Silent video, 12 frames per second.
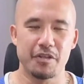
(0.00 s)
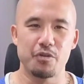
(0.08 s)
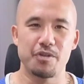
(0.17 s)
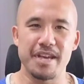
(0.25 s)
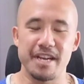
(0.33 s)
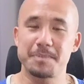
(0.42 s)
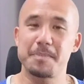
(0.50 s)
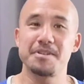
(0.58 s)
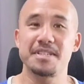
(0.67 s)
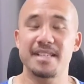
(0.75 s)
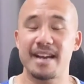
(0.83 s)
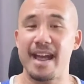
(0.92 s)
through the
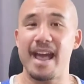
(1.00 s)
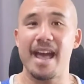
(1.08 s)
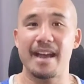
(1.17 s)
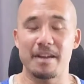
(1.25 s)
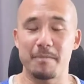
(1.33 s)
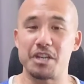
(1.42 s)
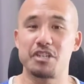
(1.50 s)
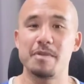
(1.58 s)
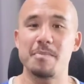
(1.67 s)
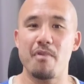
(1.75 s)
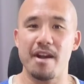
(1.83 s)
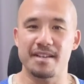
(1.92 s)
experiences that I had in my
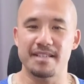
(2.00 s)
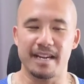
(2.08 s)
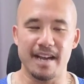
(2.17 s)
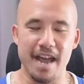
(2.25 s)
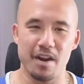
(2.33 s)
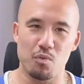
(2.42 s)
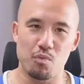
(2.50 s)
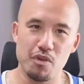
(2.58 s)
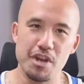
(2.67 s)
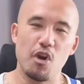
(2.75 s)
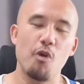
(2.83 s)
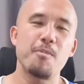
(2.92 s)
dreaming practice that kind of
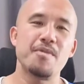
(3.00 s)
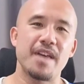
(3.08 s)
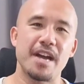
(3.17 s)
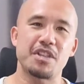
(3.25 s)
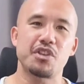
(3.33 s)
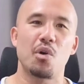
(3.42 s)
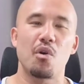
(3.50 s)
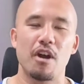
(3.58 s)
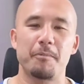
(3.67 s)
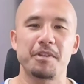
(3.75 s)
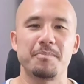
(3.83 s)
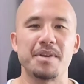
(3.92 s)
reopened that door
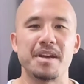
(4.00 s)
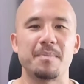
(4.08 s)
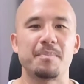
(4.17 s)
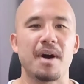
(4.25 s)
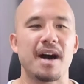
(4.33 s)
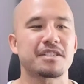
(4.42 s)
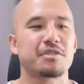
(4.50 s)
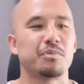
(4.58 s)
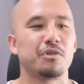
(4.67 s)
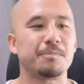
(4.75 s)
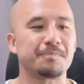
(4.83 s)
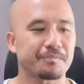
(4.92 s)
up to being
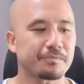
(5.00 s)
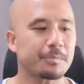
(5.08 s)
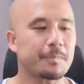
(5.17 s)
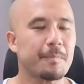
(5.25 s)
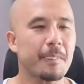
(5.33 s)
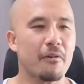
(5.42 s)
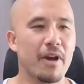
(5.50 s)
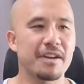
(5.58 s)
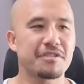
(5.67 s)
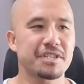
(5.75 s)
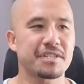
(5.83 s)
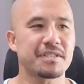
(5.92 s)
possible, right?
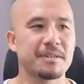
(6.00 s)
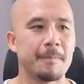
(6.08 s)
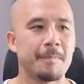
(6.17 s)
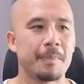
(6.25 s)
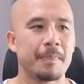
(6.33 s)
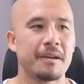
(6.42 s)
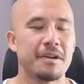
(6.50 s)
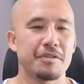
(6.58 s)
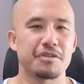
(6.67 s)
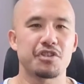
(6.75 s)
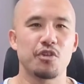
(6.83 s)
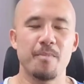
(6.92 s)
There's just
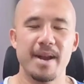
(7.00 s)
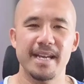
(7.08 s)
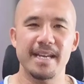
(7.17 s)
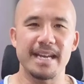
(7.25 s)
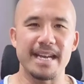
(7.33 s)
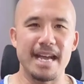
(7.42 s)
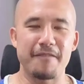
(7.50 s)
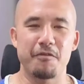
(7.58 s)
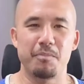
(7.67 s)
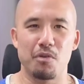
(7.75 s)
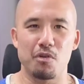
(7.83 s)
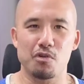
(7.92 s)
there's so many
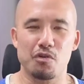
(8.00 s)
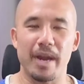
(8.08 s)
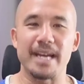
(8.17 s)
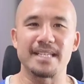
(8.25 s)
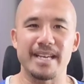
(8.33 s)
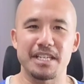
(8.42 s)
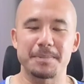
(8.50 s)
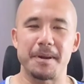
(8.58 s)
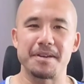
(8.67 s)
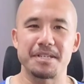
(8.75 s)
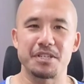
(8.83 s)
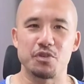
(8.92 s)
ineffable, crazy
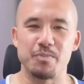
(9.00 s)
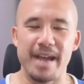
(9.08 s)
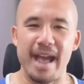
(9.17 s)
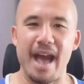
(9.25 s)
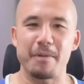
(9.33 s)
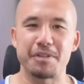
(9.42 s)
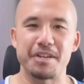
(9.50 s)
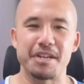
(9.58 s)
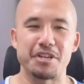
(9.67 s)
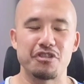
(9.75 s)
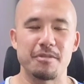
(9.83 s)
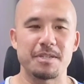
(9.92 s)
experiences to be had within
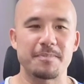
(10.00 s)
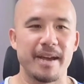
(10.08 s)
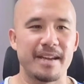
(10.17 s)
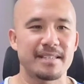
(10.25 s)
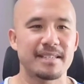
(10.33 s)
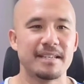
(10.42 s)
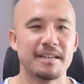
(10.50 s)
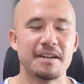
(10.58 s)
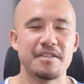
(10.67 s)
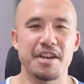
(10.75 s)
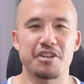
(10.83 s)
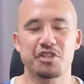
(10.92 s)
the dream space
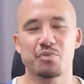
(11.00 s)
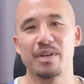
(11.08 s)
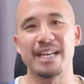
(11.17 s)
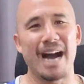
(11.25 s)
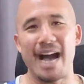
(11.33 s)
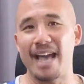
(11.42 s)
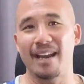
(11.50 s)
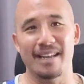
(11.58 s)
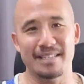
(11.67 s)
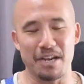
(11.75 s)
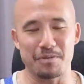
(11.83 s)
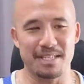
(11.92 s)
that it just really
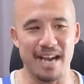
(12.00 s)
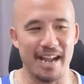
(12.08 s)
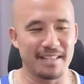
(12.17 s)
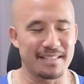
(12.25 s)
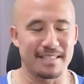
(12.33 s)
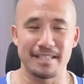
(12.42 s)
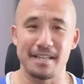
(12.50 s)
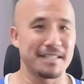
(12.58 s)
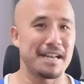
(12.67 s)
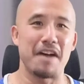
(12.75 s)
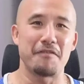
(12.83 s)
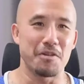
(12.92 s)
highlights how science
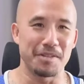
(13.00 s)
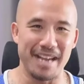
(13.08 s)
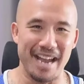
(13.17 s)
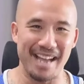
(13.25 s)
doesn't have all the